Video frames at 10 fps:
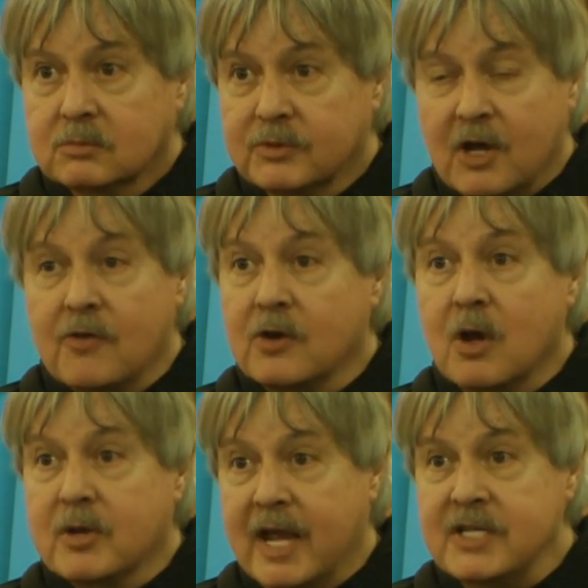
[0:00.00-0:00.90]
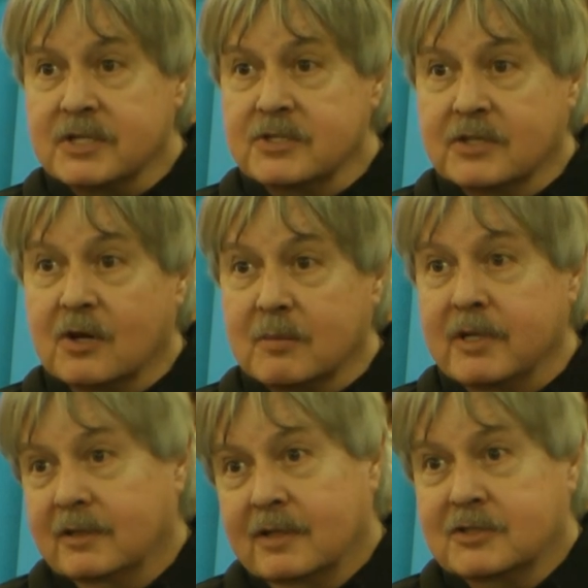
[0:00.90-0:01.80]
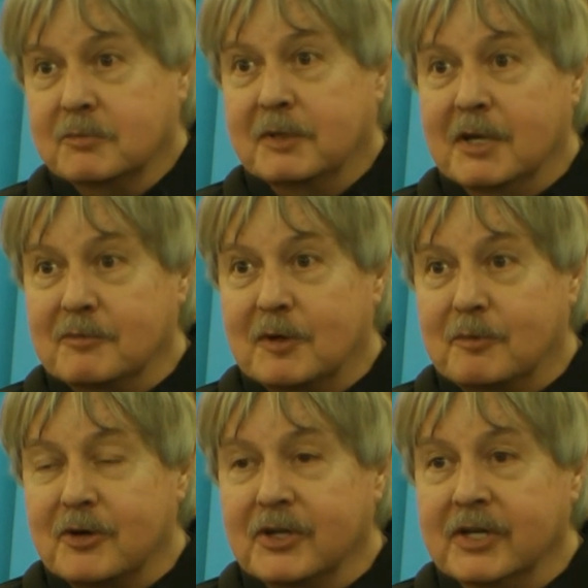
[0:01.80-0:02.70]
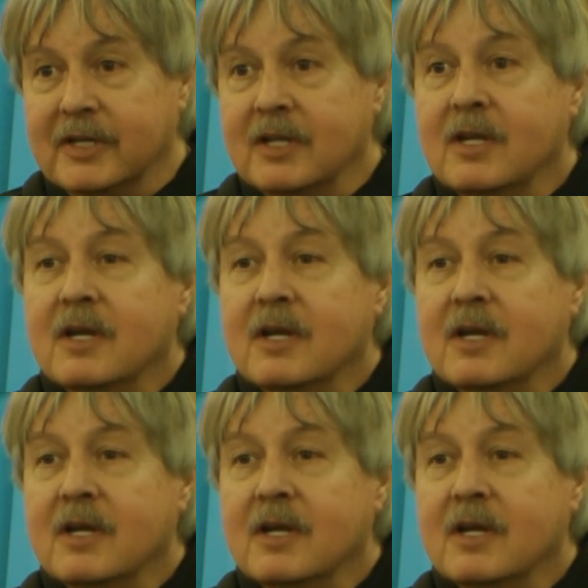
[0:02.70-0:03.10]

With all their locations, you know what I mean? They should be up there pretty good.